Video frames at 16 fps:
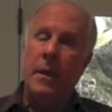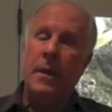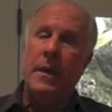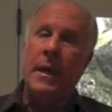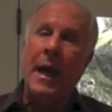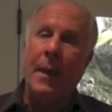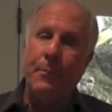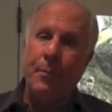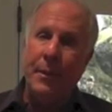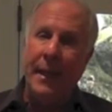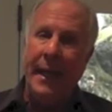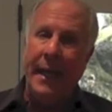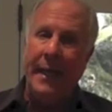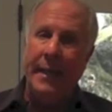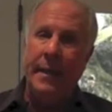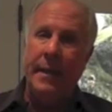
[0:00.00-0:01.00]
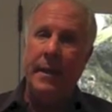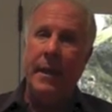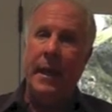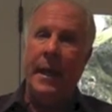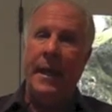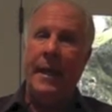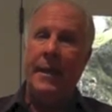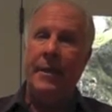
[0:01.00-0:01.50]
comprehend
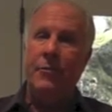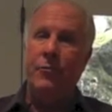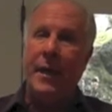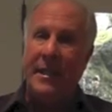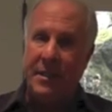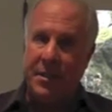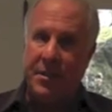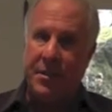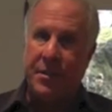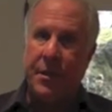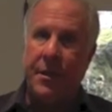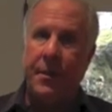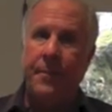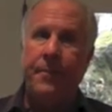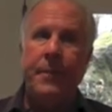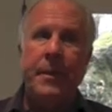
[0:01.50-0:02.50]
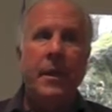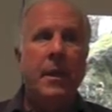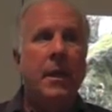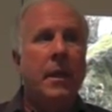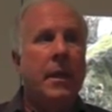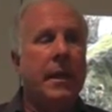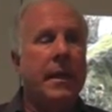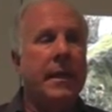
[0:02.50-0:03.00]
and register
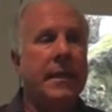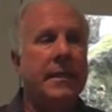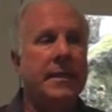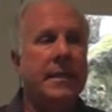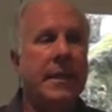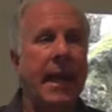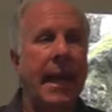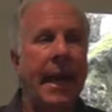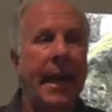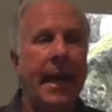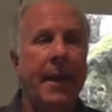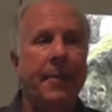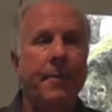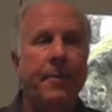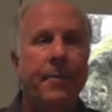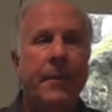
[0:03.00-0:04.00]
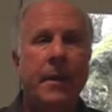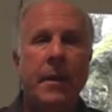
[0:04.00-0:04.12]
is that